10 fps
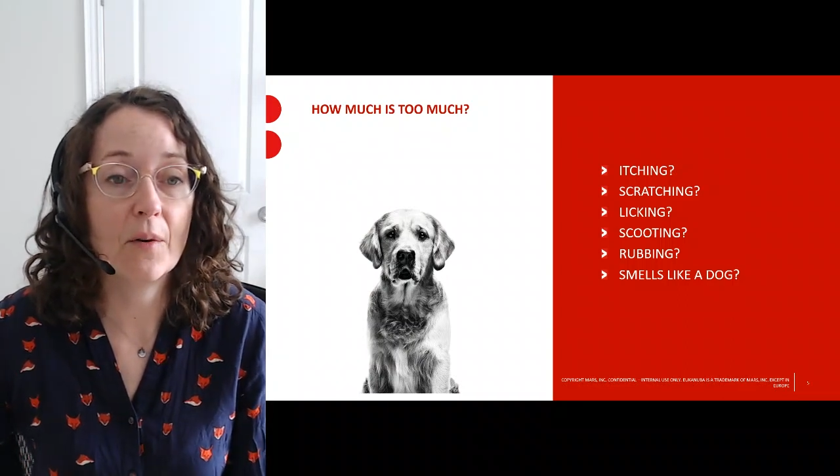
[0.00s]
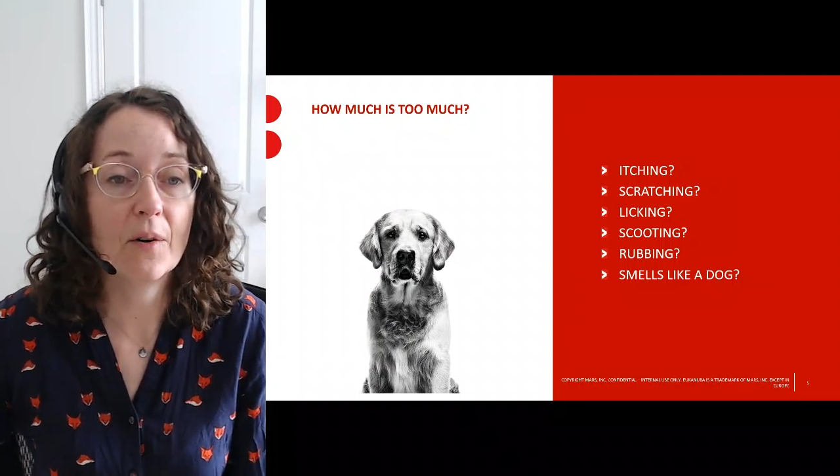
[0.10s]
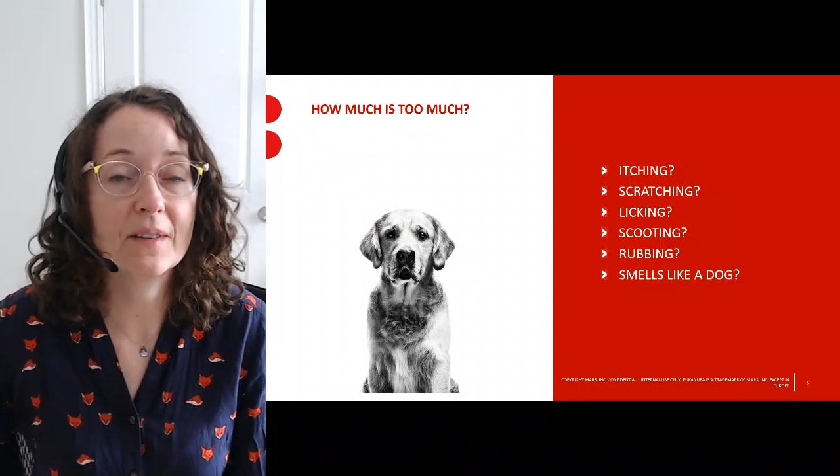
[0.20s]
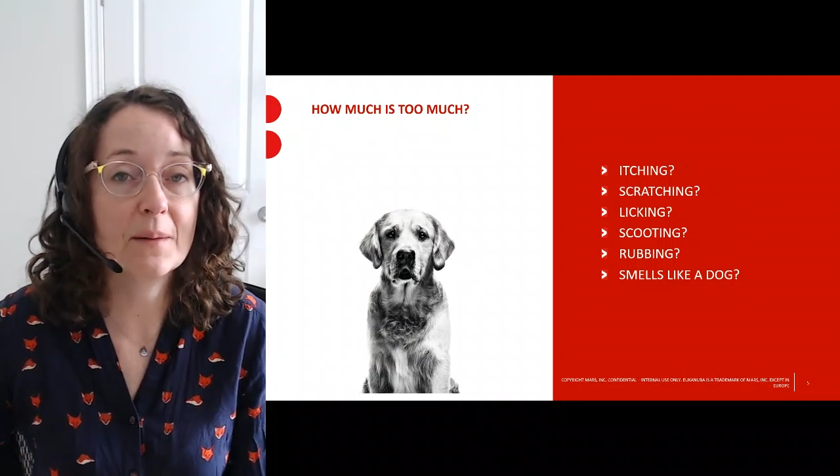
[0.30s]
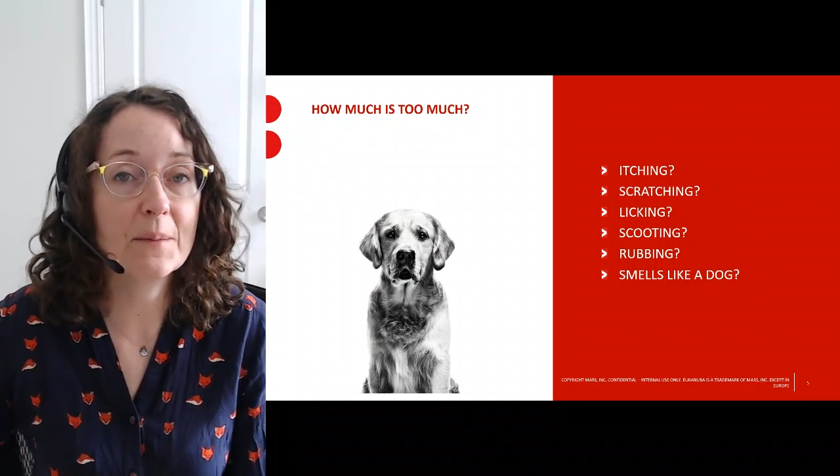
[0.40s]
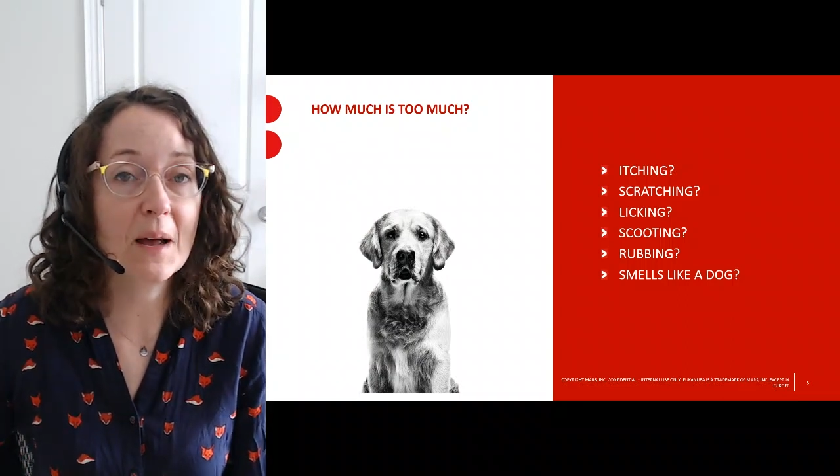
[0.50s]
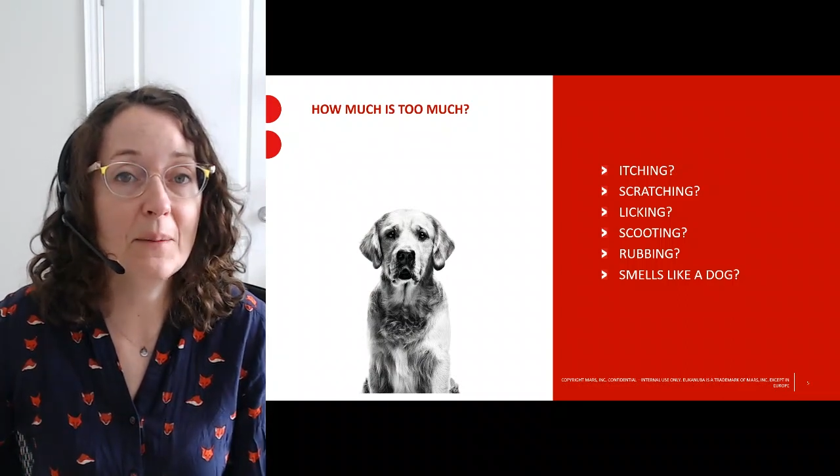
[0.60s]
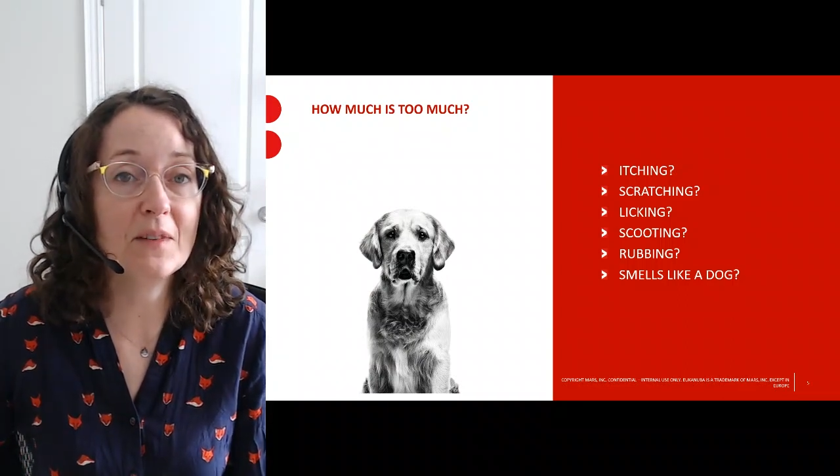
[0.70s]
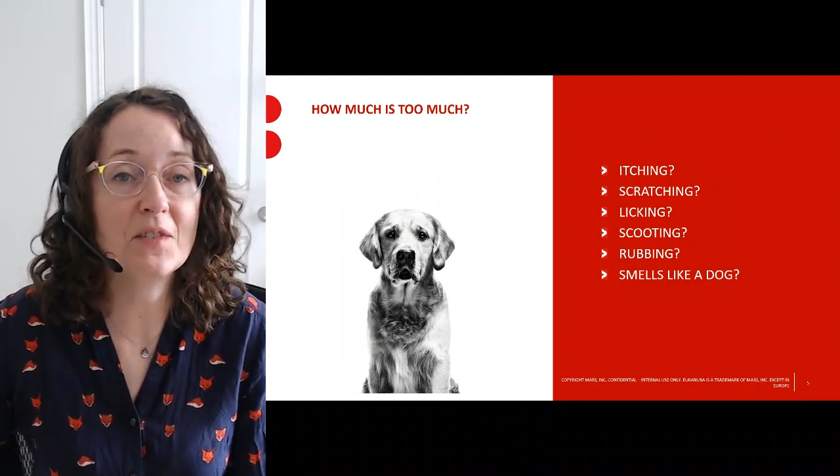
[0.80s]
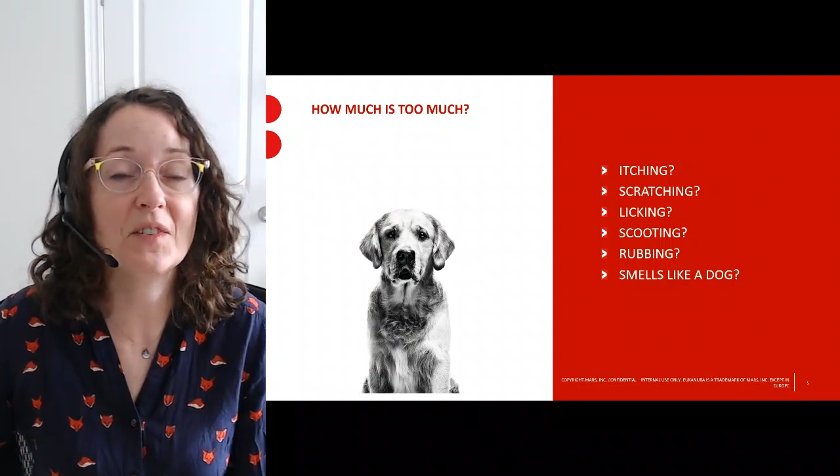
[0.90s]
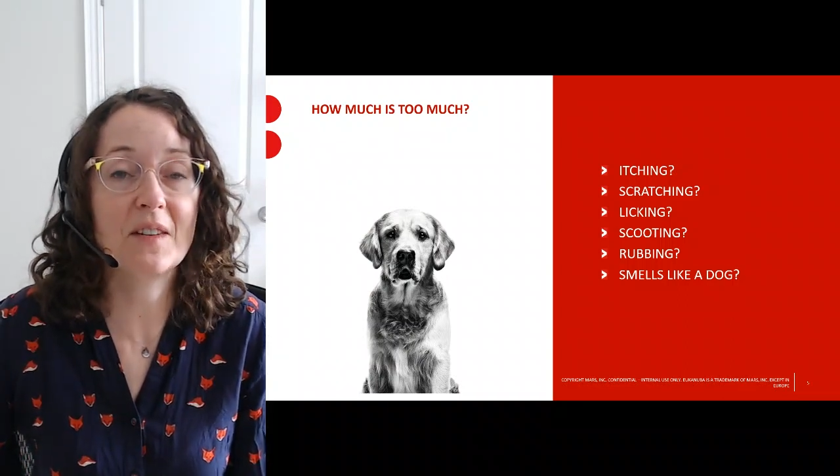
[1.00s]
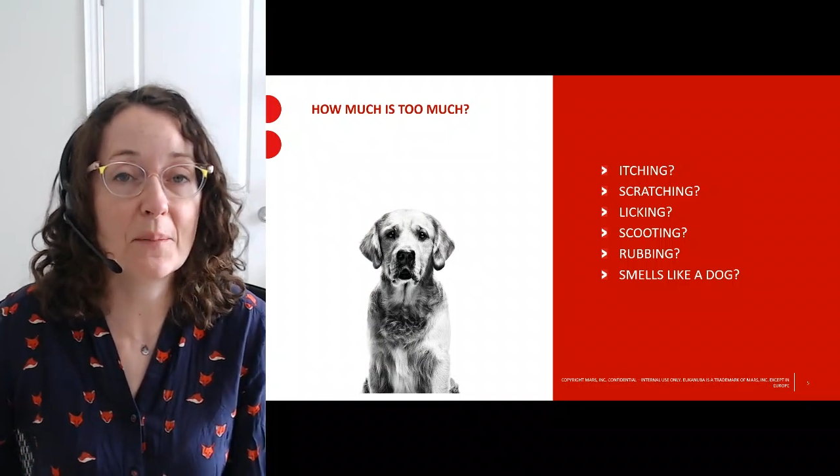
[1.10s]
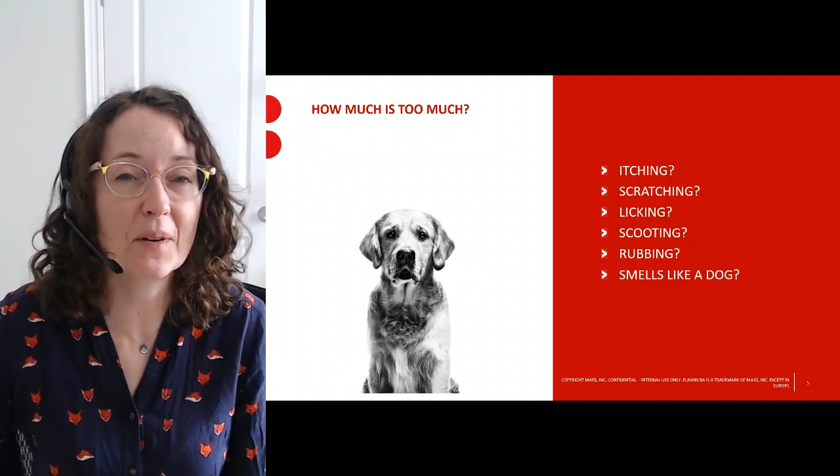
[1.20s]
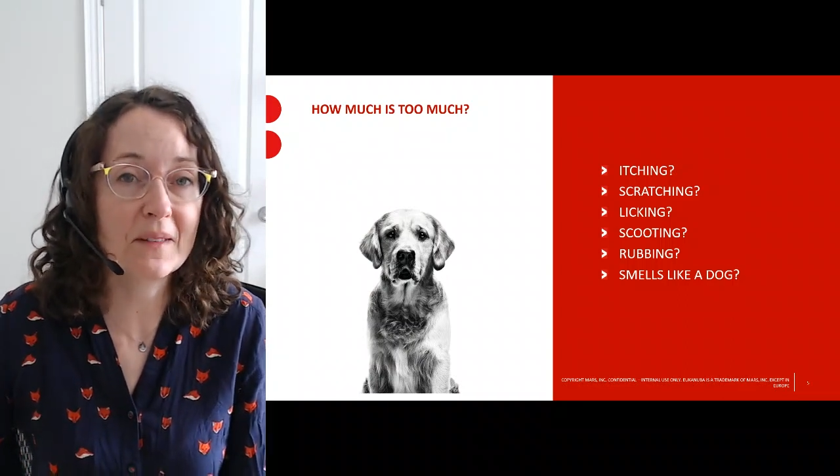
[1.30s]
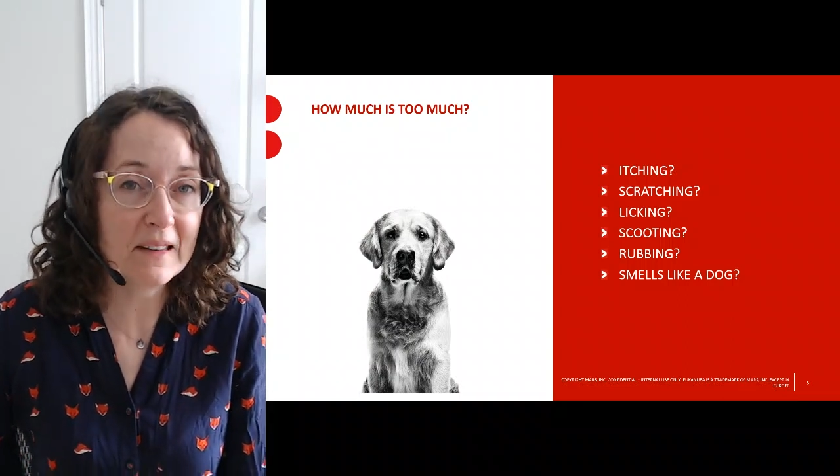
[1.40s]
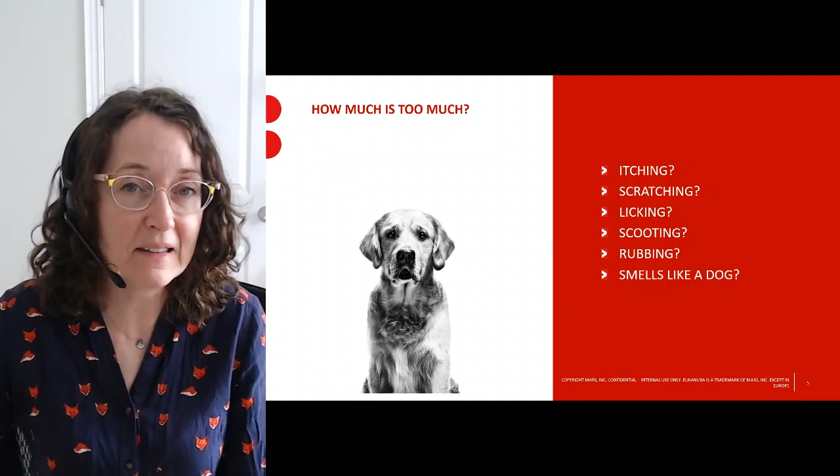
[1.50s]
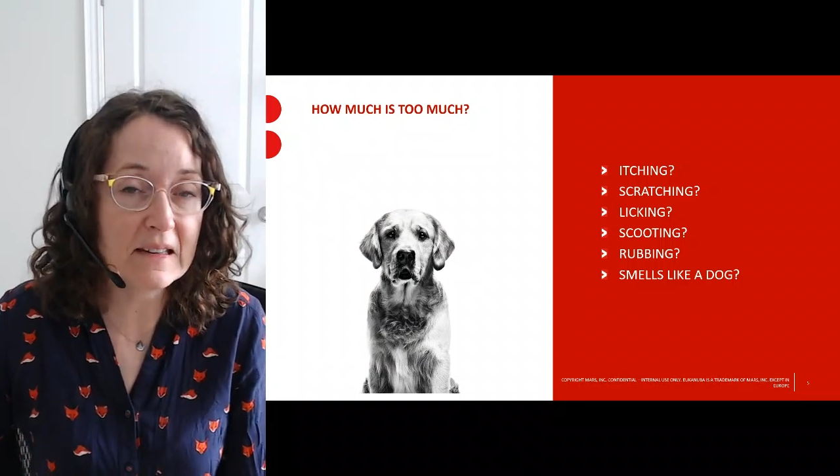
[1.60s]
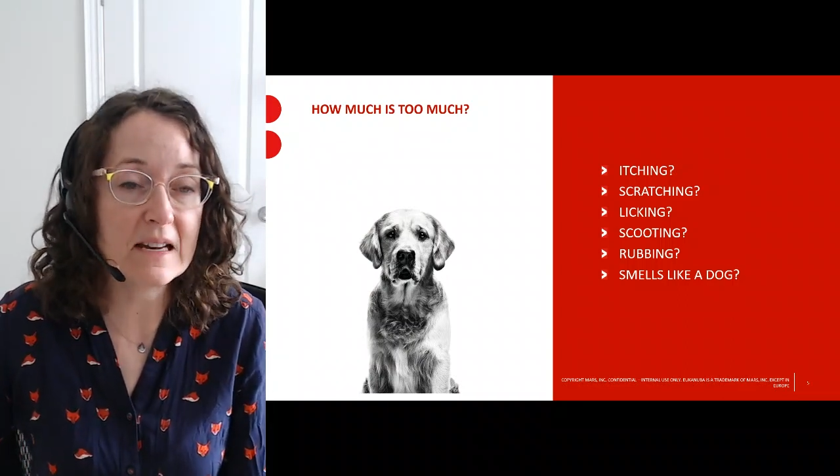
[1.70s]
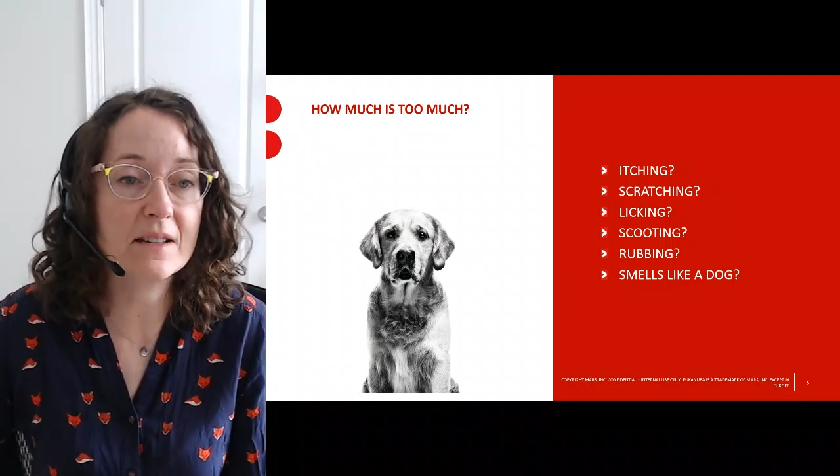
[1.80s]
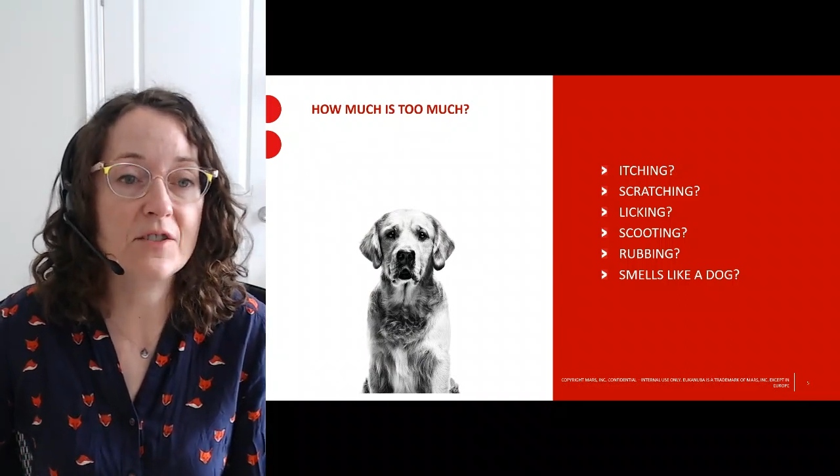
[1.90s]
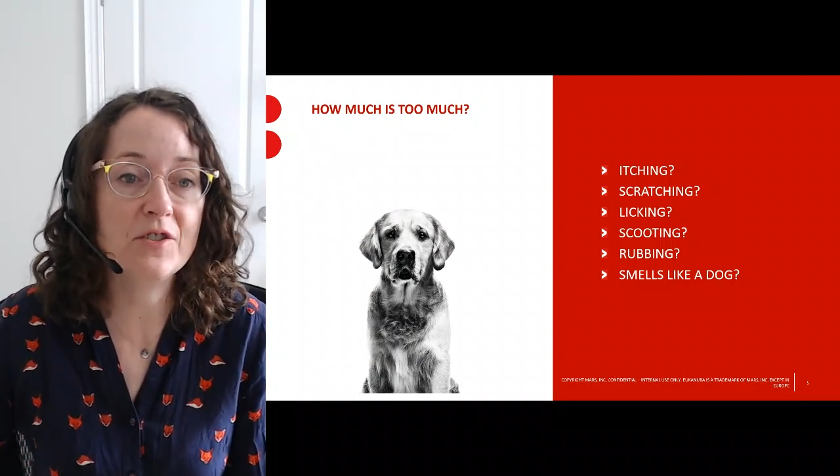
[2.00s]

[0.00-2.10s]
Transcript: or sometimes it's just a persistent